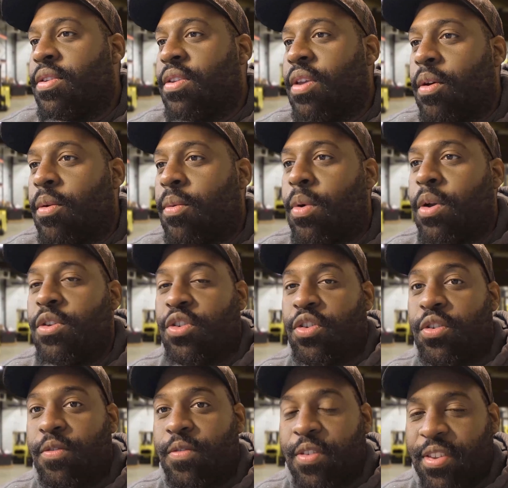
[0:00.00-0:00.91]
So
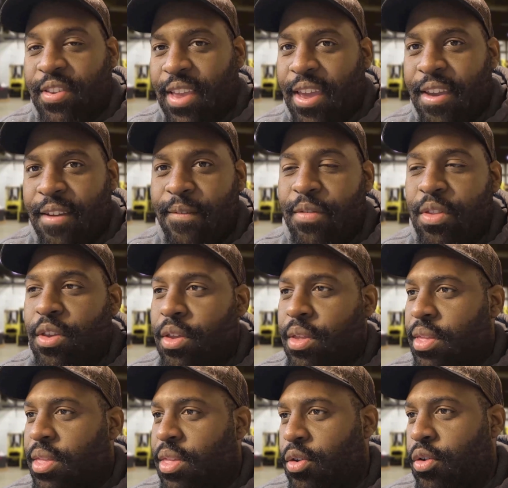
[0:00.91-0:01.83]
once you've saved
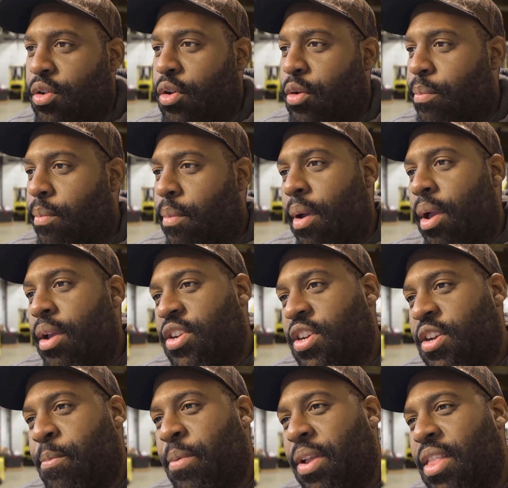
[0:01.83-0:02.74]
your
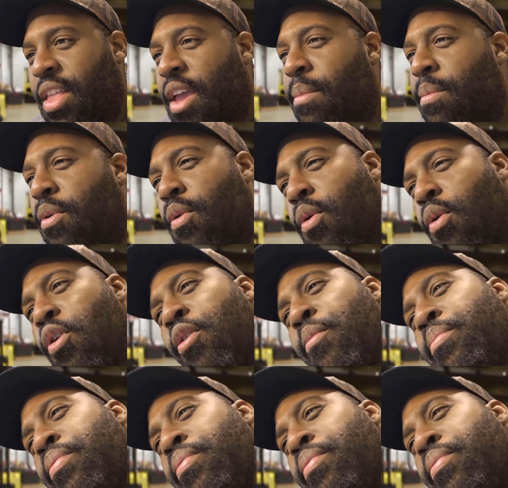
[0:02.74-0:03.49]
shipping label or